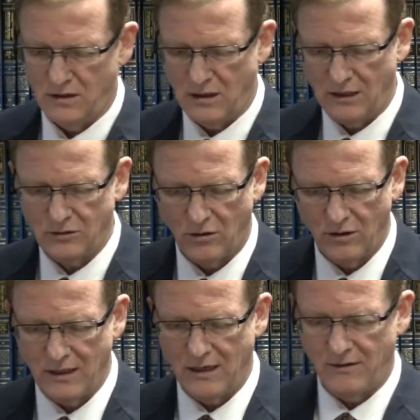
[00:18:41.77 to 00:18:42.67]
not
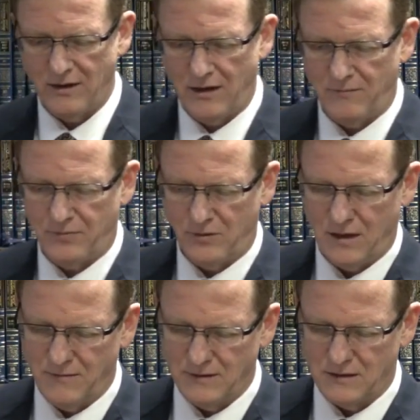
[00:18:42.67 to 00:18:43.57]
only are they
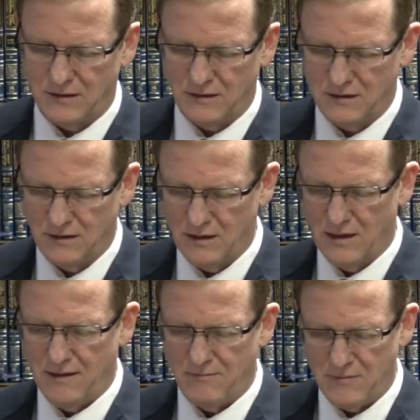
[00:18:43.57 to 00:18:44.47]
prohibited,
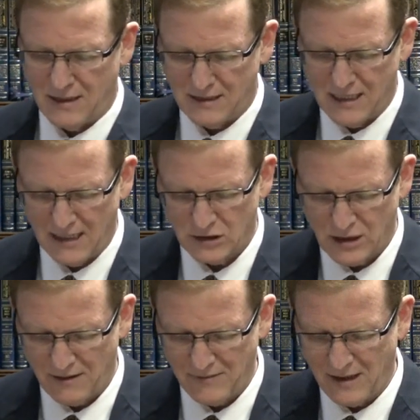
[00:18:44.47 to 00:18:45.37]
mikdash
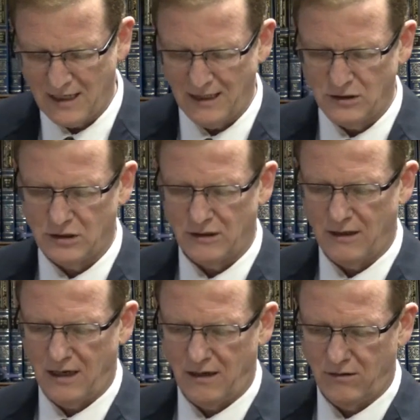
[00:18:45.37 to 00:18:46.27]
namikadshe,
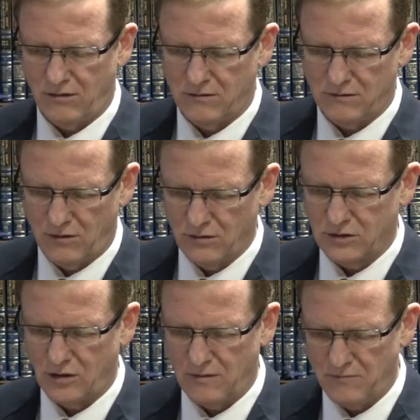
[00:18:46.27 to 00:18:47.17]
they are
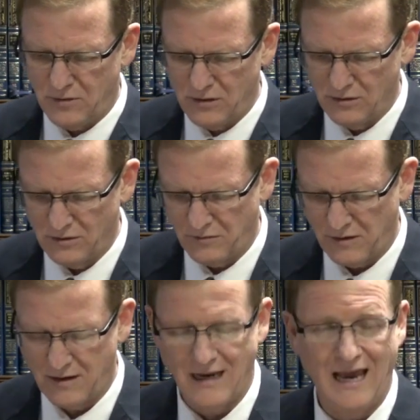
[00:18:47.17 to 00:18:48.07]
also imbued
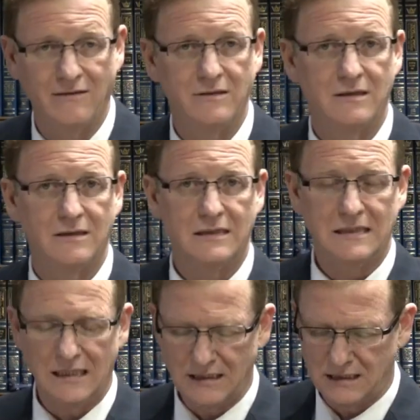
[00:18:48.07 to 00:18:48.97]
with inherent
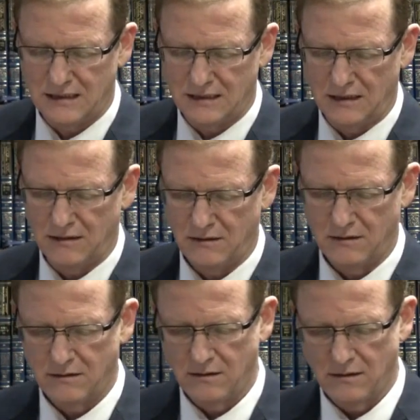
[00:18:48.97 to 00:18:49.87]
sanctity.
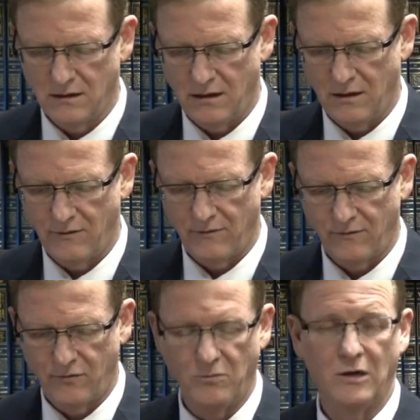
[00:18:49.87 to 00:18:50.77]

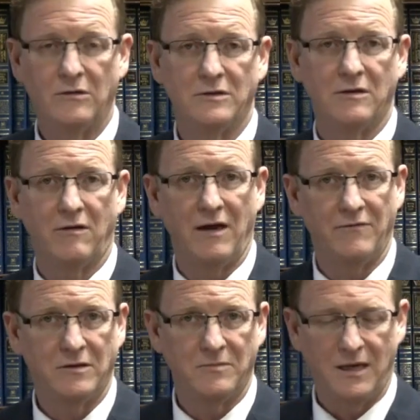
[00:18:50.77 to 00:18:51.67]
From where we derive
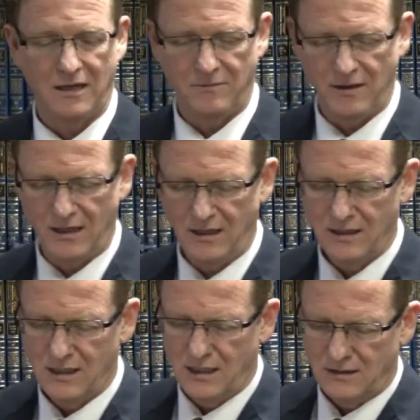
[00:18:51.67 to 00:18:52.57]
it, Menana Mile,
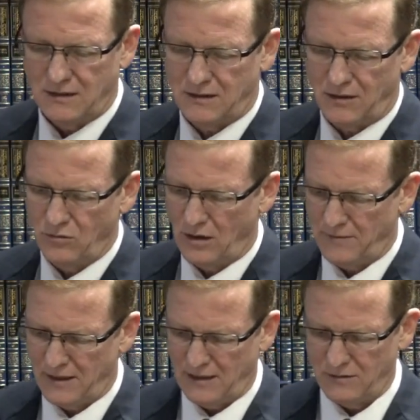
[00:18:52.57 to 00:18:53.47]
the tanura
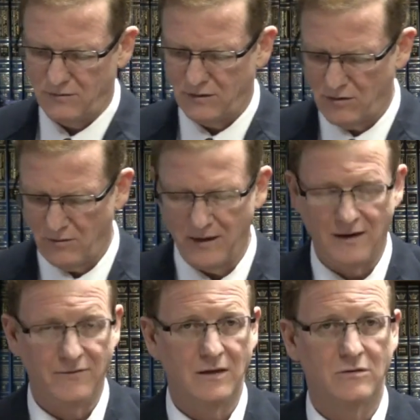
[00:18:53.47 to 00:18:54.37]
banan. We go by
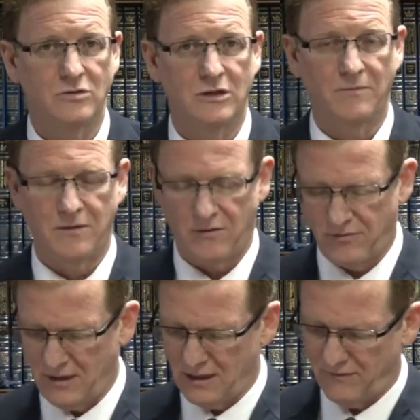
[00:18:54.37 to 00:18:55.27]
Leviticus chapter
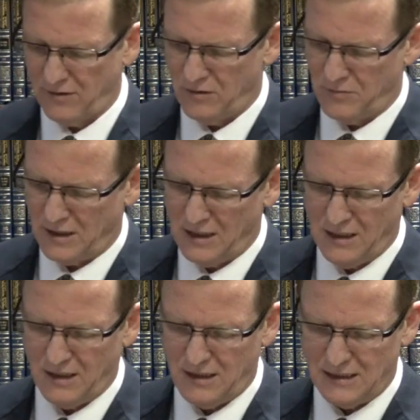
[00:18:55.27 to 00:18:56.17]
3 at the very
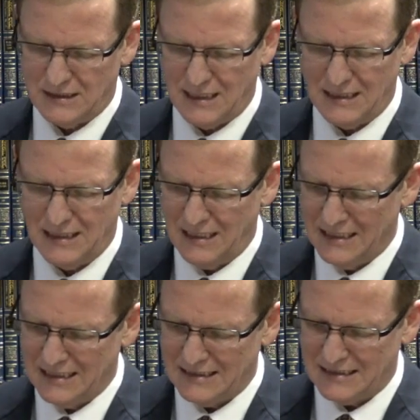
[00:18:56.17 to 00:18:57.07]
beginning. They said,
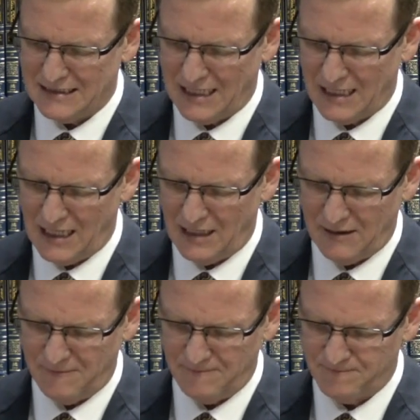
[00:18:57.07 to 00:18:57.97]
Zachar,